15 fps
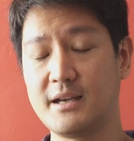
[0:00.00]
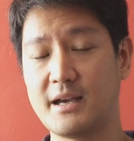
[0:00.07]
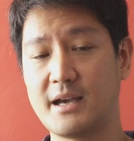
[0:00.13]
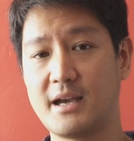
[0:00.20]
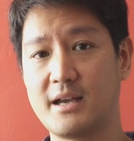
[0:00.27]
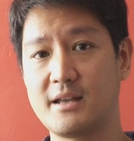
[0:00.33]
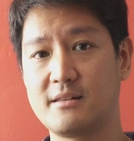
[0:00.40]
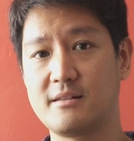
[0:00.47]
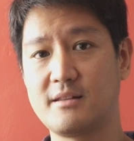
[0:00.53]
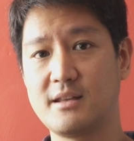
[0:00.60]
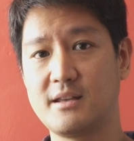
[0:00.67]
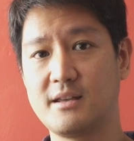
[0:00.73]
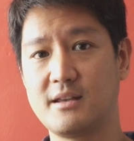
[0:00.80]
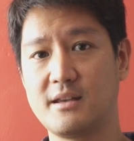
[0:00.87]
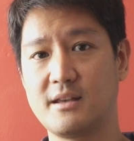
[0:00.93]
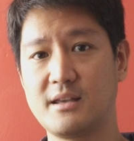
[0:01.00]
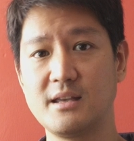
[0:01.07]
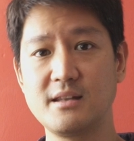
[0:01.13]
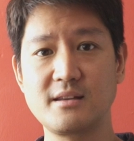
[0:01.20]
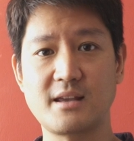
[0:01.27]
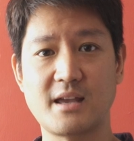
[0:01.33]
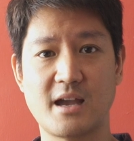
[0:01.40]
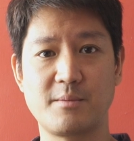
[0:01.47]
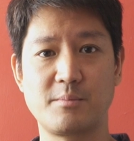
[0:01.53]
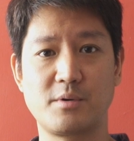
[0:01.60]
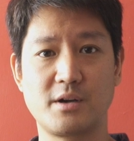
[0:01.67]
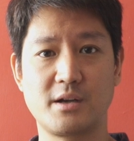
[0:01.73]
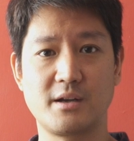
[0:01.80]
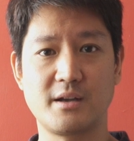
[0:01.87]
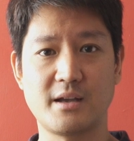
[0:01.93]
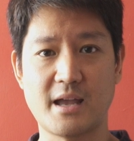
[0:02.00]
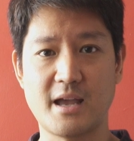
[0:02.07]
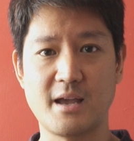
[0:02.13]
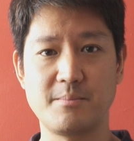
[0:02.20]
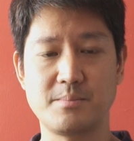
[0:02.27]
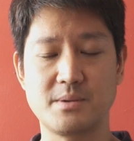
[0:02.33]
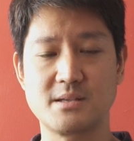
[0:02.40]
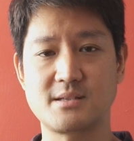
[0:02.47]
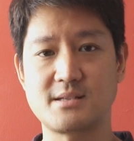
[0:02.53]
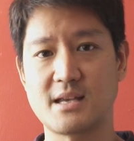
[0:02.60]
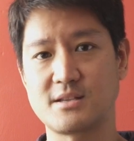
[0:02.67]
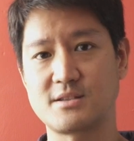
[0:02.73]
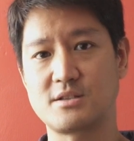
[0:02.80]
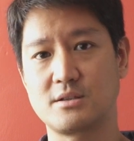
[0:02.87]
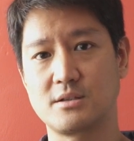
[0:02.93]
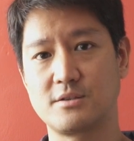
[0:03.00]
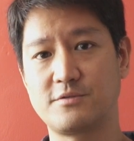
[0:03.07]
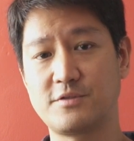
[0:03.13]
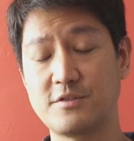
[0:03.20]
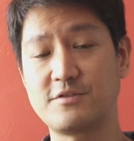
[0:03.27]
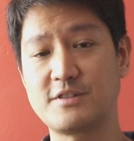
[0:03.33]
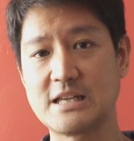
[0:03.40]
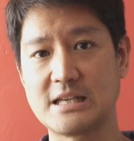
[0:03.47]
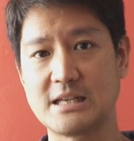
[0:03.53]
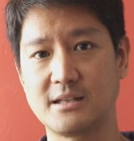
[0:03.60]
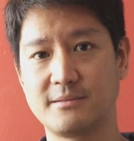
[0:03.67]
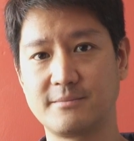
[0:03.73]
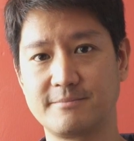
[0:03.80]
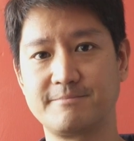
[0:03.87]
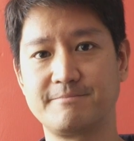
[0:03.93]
and the in-camera amp is set to 15.